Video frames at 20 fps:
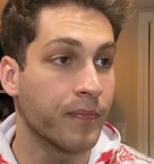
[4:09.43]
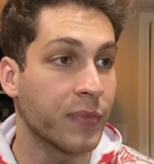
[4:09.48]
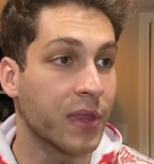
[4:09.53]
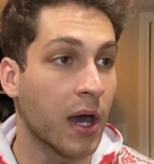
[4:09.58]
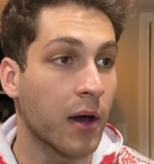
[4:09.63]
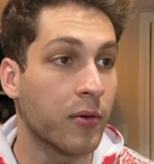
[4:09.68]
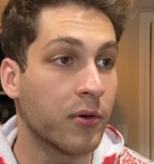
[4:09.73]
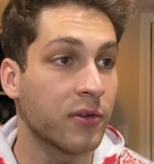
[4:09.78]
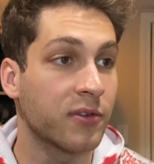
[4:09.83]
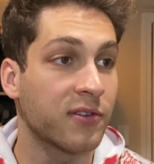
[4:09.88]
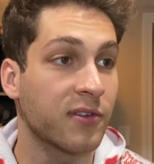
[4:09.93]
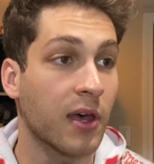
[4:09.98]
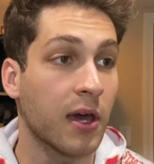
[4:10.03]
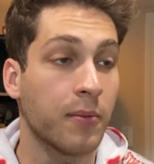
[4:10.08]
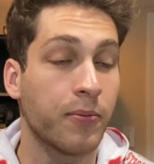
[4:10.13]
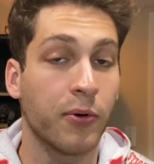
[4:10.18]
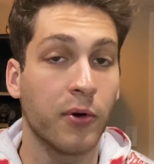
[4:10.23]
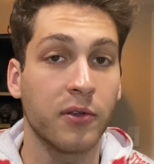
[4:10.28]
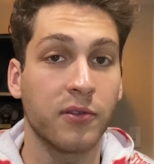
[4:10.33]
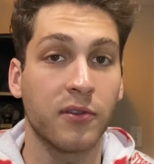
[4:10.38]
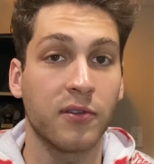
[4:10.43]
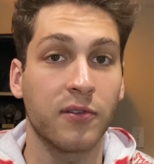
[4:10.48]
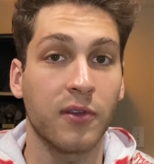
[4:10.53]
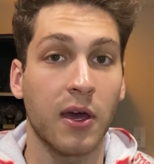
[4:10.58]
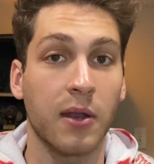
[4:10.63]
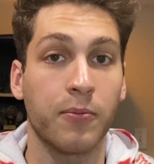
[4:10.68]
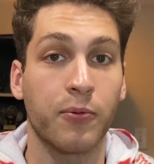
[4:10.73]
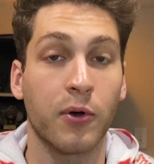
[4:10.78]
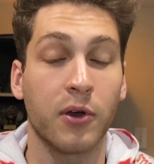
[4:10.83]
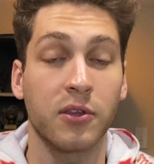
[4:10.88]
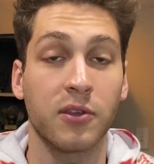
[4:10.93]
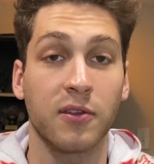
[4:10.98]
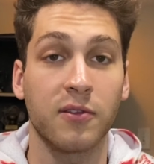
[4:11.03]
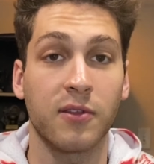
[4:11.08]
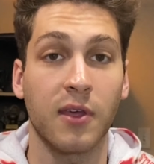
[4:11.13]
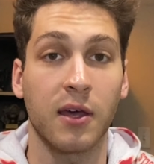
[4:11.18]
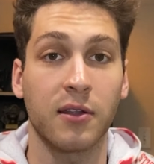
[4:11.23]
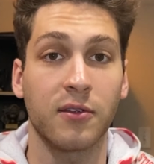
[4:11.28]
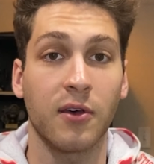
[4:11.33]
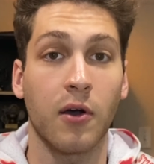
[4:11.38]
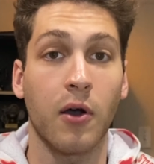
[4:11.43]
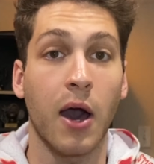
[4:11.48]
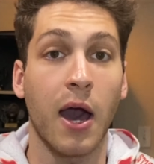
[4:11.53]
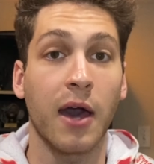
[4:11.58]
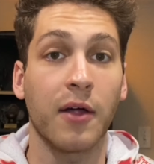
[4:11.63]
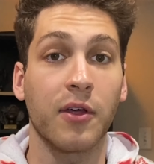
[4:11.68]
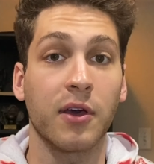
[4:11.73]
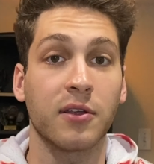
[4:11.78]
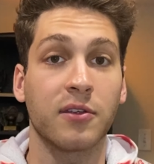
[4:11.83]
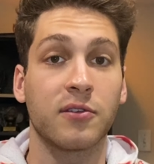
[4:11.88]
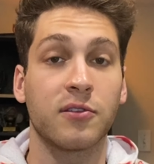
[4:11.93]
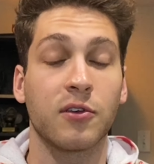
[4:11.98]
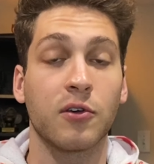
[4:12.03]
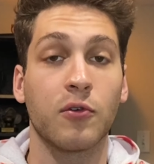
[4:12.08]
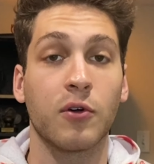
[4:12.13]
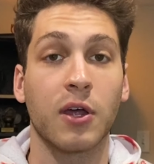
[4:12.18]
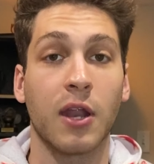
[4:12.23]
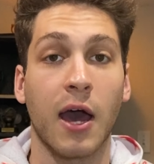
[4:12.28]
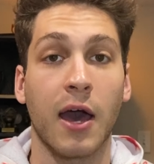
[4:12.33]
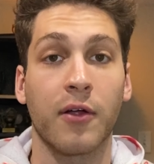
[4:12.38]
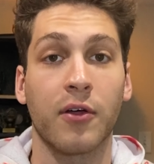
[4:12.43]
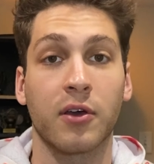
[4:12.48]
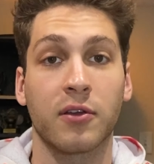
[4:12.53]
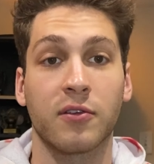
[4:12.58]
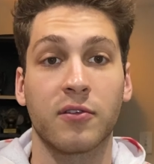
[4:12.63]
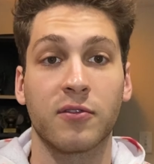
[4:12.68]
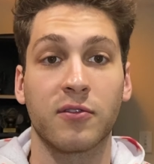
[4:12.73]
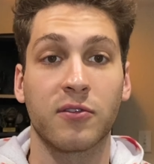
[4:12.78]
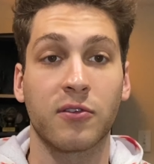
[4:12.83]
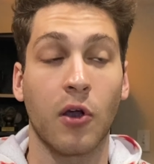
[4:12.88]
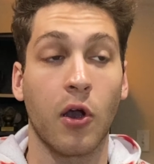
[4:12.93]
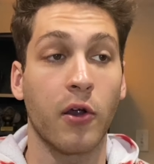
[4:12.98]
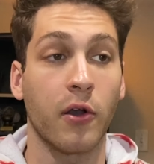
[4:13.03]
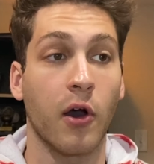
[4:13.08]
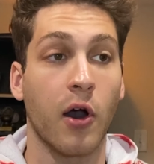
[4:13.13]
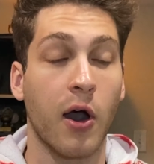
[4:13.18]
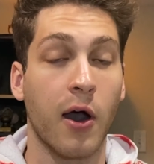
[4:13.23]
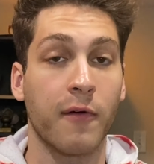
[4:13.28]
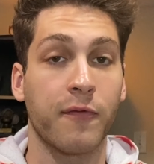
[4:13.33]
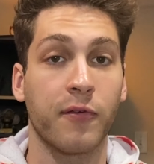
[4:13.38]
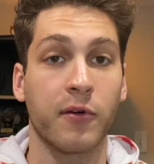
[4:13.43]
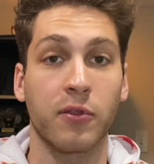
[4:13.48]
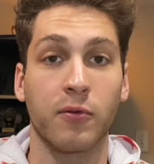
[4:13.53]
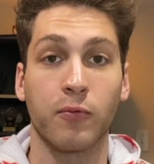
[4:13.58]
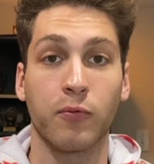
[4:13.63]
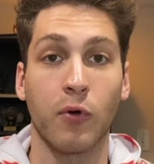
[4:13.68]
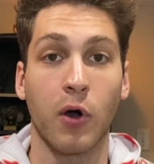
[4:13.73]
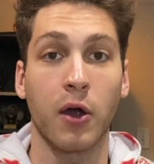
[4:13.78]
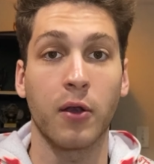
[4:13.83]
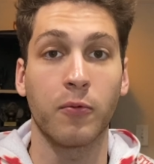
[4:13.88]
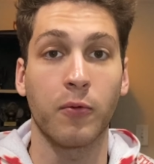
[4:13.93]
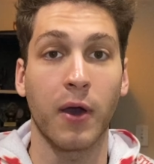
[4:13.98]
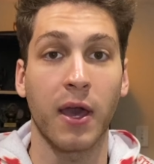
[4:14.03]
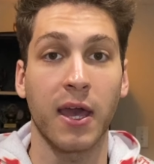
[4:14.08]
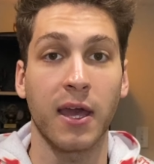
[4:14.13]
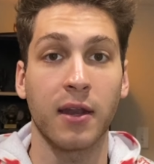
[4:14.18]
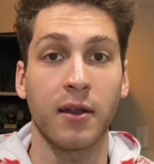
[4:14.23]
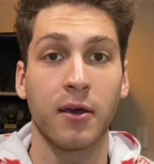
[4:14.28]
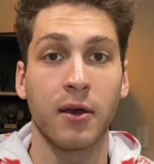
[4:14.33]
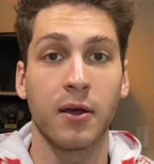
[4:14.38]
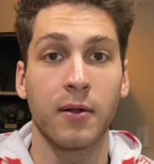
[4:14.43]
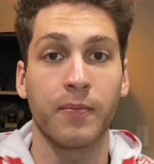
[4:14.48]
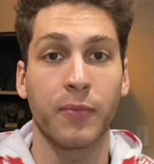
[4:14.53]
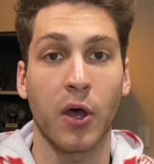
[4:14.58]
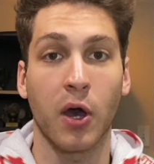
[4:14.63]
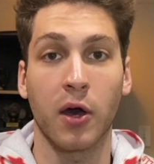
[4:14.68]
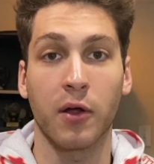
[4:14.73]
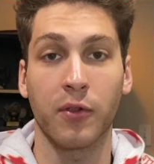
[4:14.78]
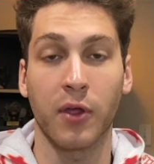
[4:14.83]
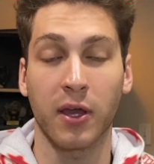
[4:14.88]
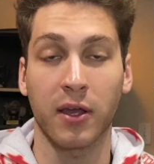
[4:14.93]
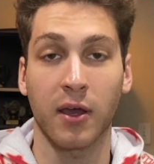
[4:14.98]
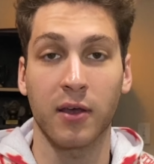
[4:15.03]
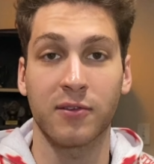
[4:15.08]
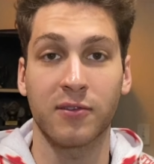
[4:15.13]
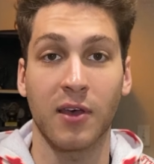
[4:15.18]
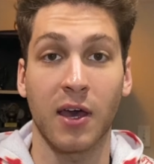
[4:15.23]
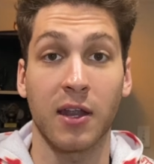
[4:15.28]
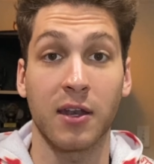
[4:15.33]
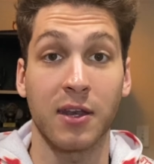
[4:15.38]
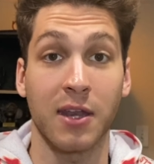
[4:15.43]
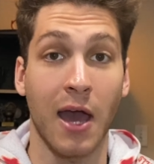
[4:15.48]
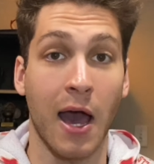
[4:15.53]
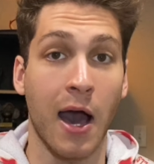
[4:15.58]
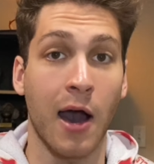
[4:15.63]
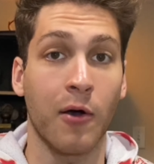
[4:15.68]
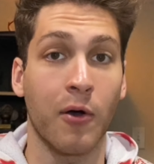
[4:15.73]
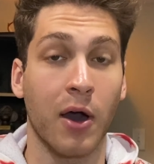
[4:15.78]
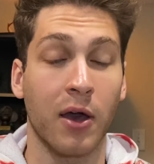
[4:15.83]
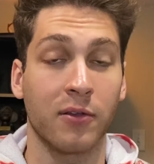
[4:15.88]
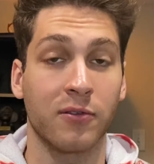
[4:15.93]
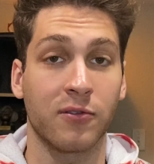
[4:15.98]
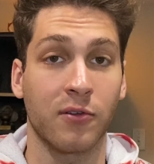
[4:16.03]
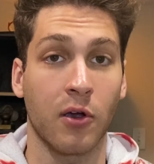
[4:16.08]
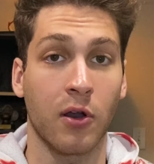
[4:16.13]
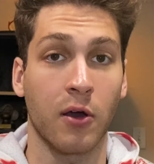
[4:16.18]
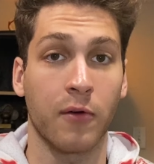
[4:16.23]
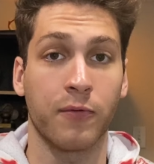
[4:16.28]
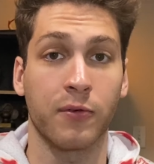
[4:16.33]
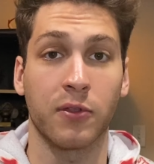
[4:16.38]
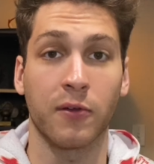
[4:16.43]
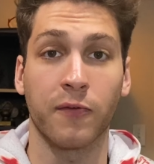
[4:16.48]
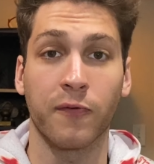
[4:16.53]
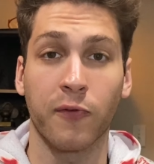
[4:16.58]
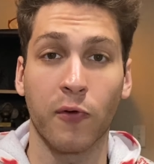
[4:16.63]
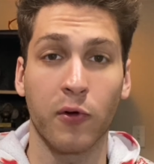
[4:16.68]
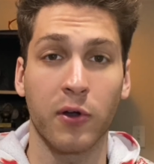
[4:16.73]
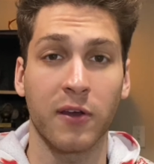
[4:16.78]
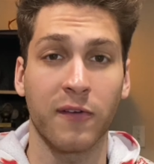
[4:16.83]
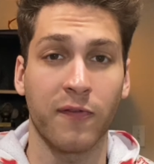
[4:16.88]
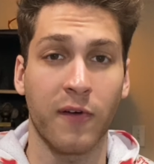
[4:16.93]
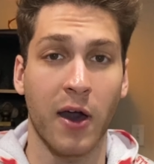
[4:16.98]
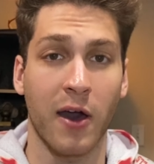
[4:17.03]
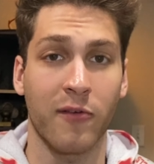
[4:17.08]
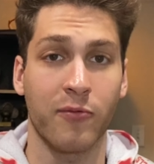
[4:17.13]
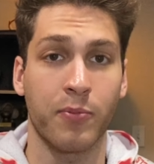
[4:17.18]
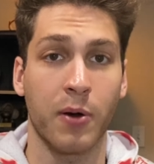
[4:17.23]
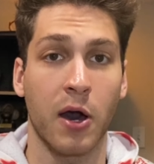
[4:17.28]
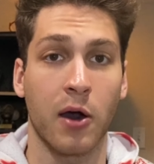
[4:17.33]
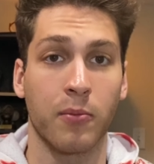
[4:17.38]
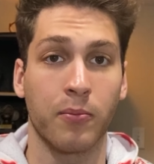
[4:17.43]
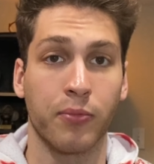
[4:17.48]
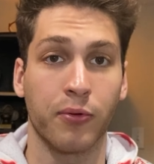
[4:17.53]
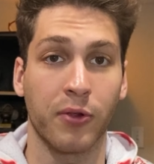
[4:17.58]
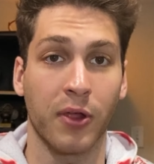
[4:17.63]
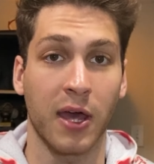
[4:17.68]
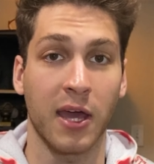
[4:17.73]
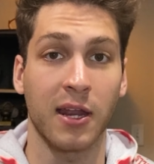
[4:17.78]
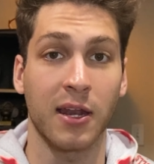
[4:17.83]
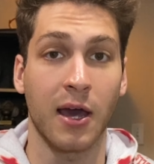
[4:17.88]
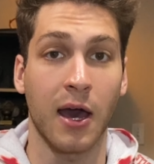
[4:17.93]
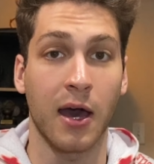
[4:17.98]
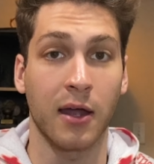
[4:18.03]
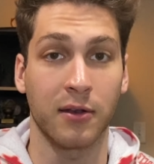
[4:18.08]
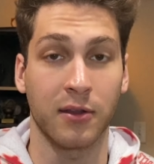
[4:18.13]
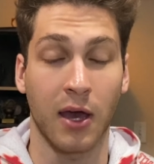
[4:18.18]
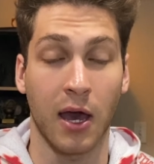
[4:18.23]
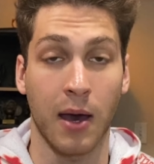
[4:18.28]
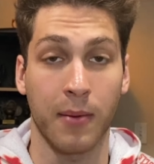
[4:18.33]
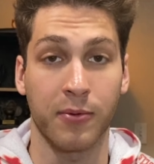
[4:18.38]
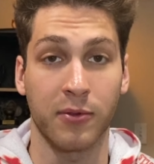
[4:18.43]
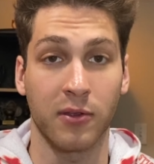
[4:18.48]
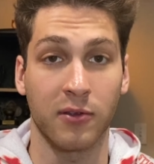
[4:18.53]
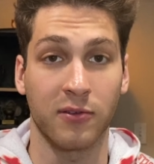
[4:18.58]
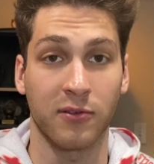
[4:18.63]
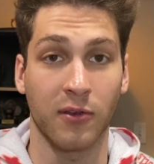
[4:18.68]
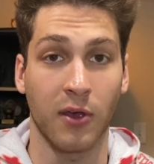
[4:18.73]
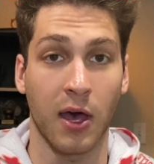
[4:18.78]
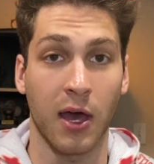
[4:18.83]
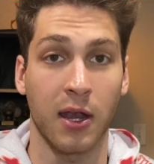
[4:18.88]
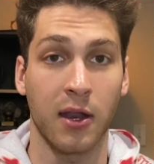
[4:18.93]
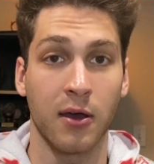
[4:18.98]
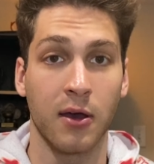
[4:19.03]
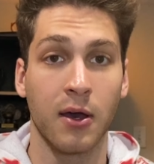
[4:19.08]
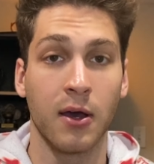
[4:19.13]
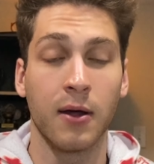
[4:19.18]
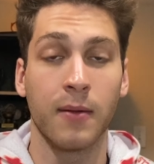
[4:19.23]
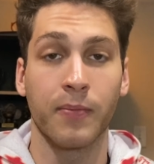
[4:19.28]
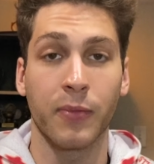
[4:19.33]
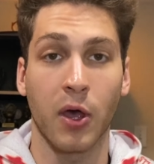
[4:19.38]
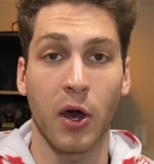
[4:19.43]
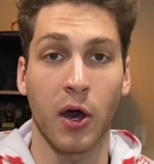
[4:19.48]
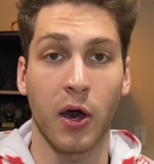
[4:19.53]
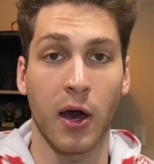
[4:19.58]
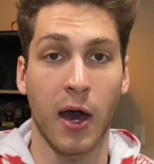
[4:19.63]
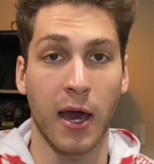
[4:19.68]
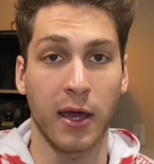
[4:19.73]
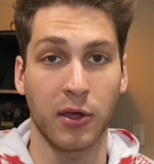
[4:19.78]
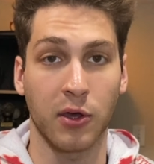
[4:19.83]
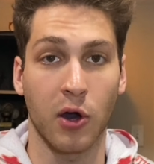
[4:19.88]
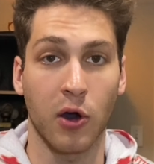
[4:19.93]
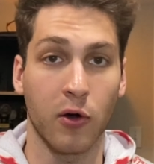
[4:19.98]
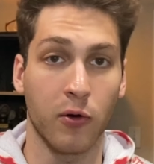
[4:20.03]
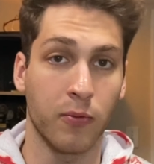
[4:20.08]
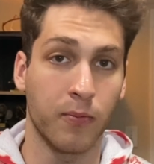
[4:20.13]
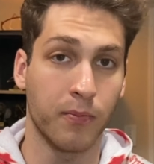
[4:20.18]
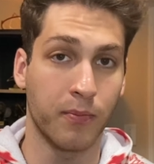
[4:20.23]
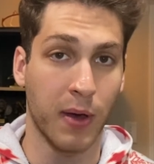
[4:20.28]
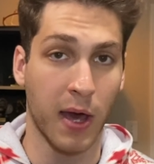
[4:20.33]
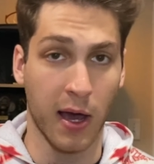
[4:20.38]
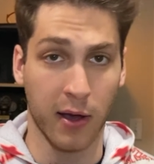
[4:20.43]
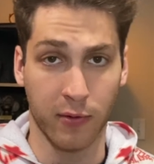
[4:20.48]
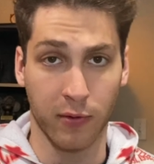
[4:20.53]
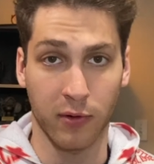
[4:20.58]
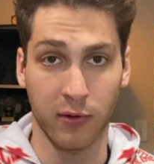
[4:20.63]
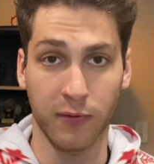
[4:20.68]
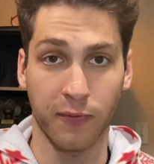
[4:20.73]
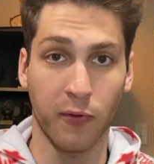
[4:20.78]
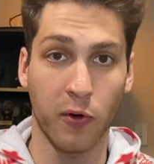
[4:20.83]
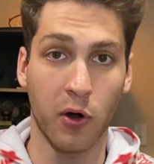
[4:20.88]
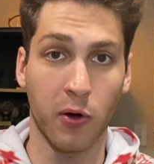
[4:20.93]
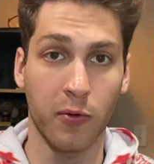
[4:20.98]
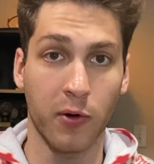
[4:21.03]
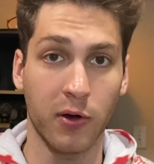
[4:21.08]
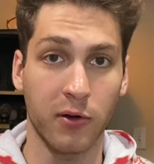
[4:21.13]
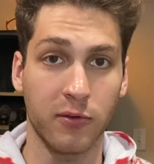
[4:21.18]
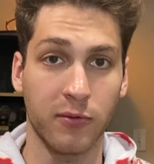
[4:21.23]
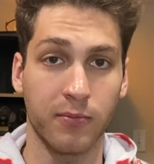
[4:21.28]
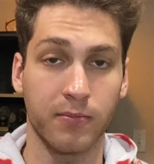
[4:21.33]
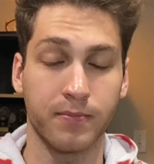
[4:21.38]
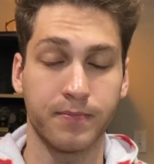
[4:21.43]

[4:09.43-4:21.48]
That was sled pulls and sled pushes. That's how I like to do it. I like to start off with one weight. Like I said, now I start off with a 45-pound plate on top of the sled. I go backwards, forwards.